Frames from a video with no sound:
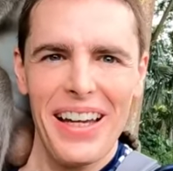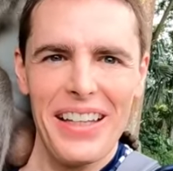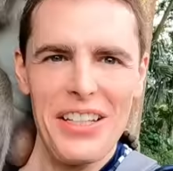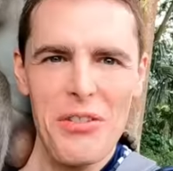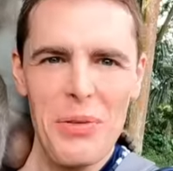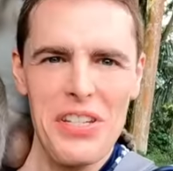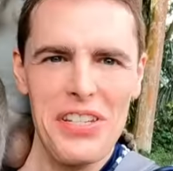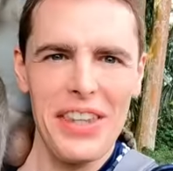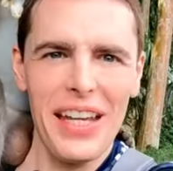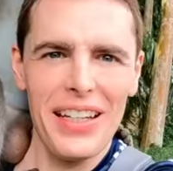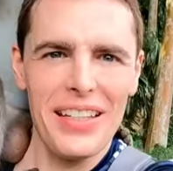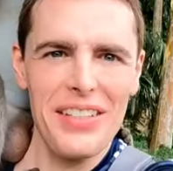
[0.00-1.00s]
And this one
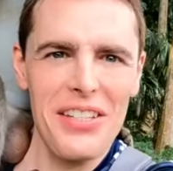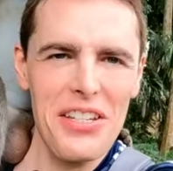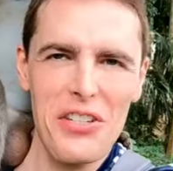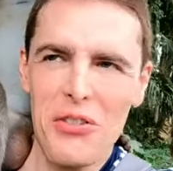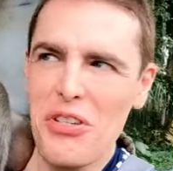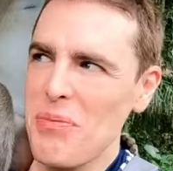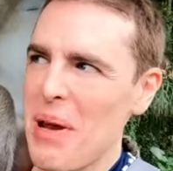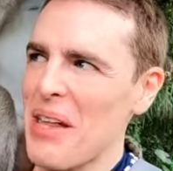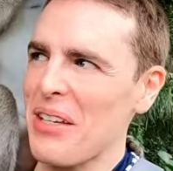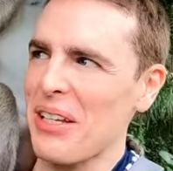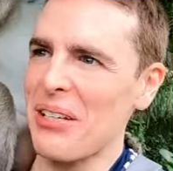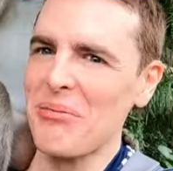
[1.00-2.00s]
stinks. He's so
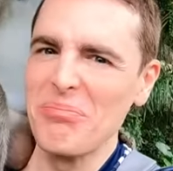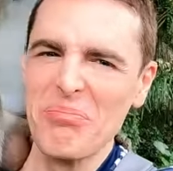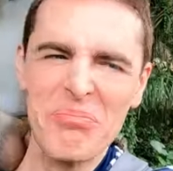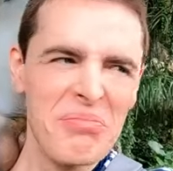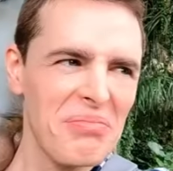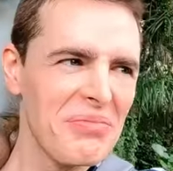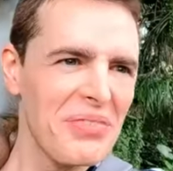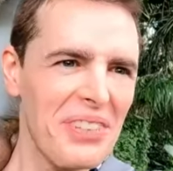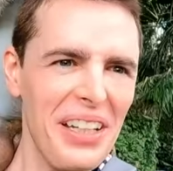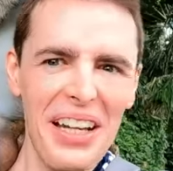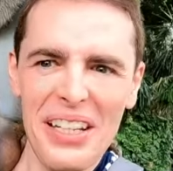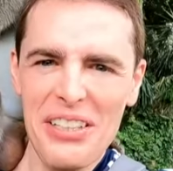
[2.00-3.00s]
smelly. Yeah.
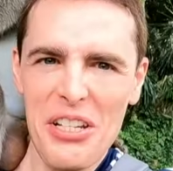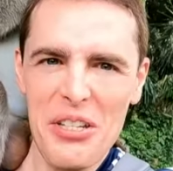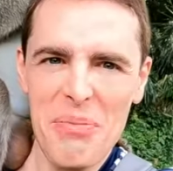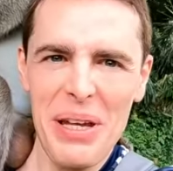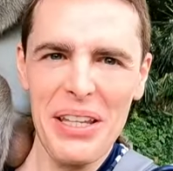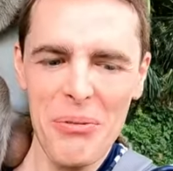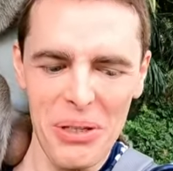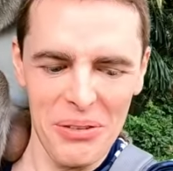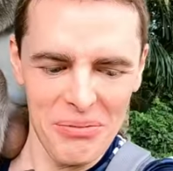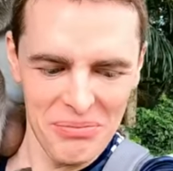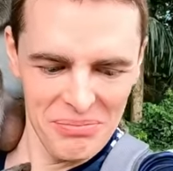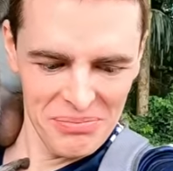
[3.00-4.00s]
Yeah, he's a smelly one.